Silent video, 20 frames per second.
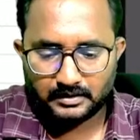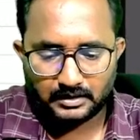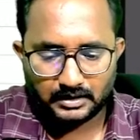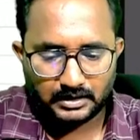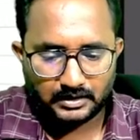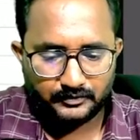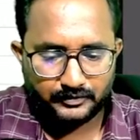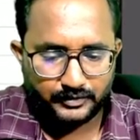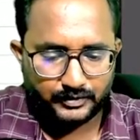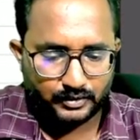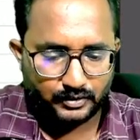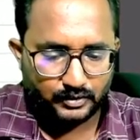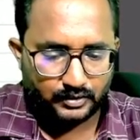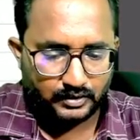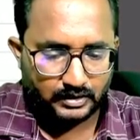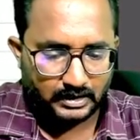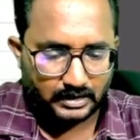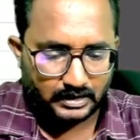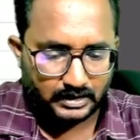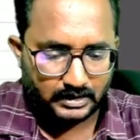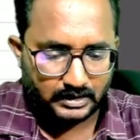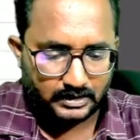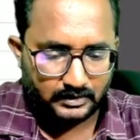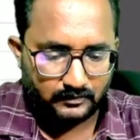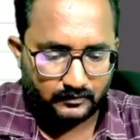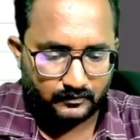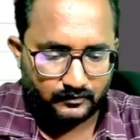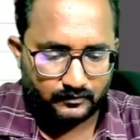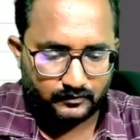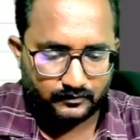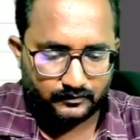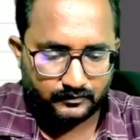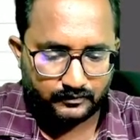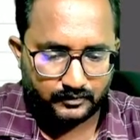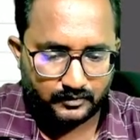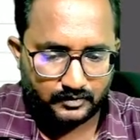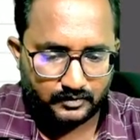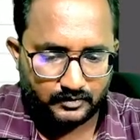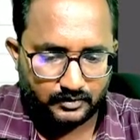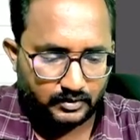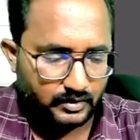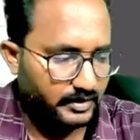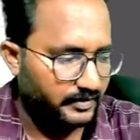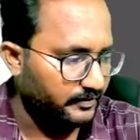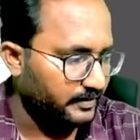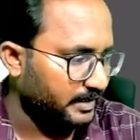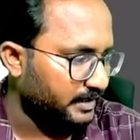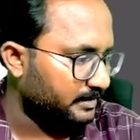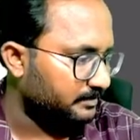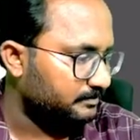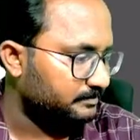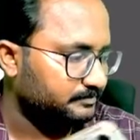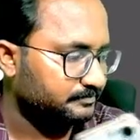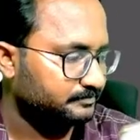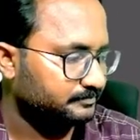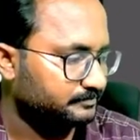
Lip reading: all of you. Hi, good evening.